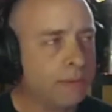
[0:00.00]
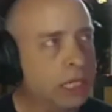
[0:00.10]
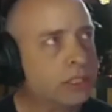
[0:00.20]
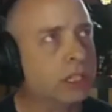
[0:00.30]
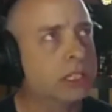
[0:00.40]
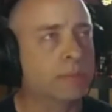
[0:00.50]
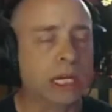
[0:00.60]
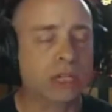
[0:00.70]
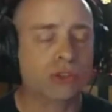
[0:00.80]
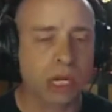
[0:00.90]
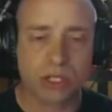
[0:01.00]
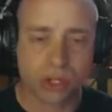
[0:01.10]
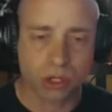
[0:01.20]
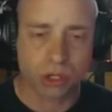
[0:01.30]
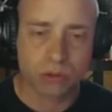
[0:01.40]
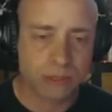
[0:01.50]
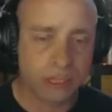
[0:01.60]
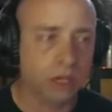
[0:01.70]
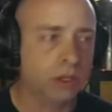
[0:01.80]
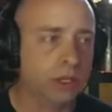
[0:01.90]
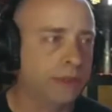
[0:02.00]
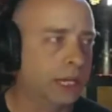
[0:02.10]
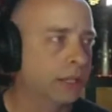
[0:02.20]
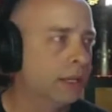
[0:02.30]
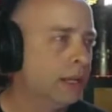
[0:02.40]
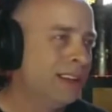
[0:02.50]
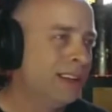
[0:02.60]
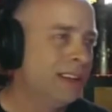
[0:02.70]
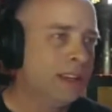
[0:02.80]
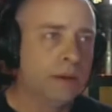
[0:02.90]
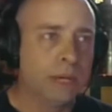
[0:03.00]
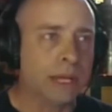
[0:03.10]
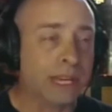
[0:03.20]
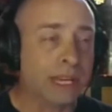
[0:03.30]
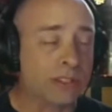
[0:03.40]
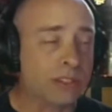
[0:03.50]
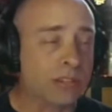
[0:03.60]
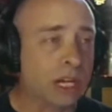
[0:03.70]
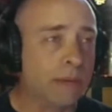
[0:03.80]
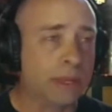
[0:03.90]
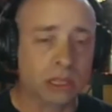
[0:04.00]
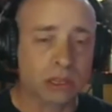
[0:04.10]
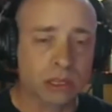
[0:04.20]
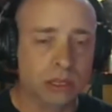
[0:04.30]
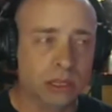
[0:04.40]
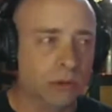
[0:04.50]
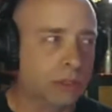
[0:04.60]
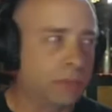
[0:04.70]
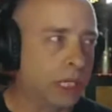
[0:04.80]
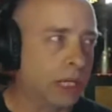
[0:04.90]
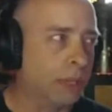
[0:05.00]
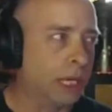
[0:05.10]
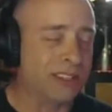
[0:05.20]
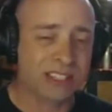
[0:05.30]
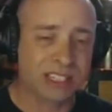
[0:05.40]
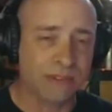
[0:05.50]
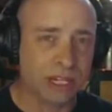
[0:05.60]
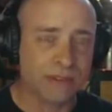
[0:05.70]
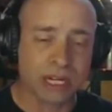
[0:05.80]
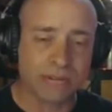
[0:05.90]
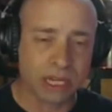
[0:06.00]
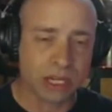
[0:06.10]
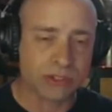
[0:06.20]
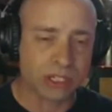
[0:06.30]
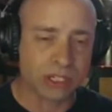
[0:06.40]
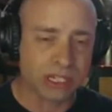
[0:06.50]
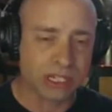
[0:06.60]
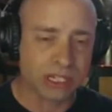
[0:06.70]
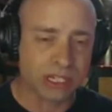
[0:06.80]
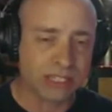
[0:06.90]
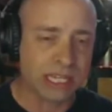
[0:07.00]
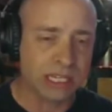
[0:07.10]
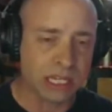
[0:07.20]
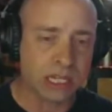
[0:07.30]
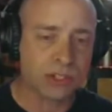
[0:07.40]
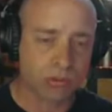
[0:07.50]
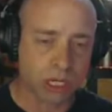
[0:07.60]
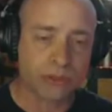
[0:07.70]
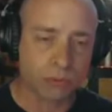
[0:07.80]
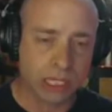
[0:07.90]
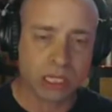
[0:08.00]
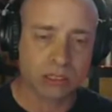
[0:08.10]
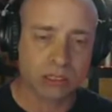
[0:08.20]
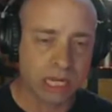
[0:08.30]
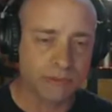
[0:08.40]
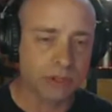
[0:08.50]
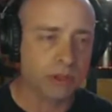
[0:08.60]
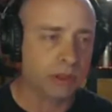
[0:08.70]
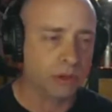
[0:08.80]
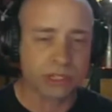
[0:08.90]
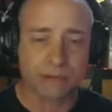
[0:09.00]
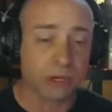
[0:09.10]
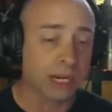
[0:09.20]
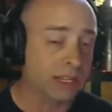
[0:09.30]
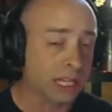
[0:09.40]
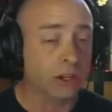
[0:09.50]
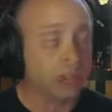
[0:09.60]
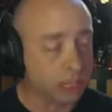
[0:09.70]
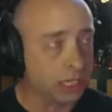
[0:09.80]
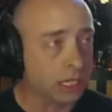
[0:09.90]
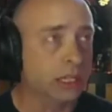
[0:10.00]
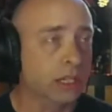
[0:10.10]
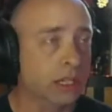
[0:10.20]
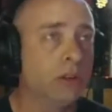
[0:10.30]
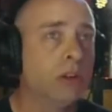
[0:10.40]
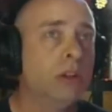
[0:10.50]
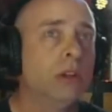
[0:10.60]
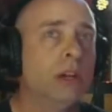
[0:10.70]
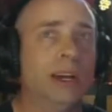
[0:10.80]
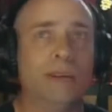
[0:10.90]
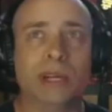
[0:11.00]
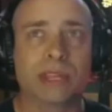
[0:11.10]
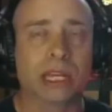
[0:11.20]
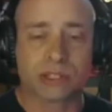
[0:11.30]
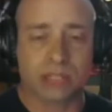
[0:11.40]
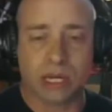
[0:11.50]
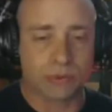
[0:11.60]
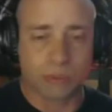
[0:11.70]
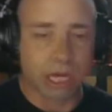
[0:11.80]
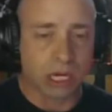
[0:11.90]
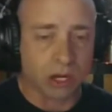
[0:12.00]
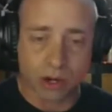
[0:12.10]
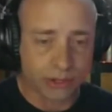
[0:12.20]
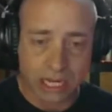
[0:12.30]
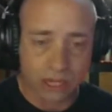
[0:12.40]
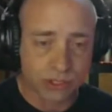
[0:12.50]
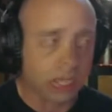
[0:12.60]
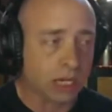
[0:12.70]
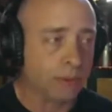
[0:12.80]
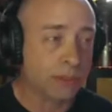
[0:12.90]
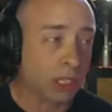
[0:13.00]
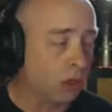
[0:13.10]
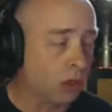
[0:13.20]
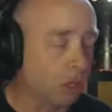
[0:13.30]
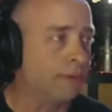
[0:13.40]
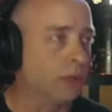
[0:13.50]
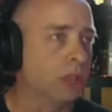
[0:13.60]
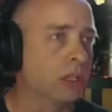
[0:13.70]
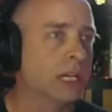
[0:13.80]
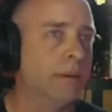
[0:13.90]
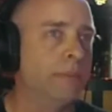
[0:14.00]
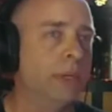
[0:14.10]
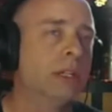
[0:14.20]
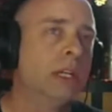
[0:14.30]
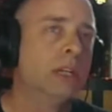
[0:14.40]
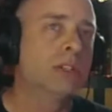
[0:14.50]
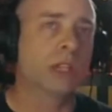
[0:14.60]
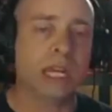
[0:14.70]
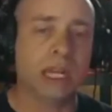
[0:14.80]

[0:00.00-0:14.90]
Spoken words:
it's a big trade show, and I think at that time, I think there would be about 75,000 attendees throughout the weekend, kind of a Thursday, Friday, Saturday, Sunday deal. I think it's up to about 100,000 now, but it's been going on for a long time. And so they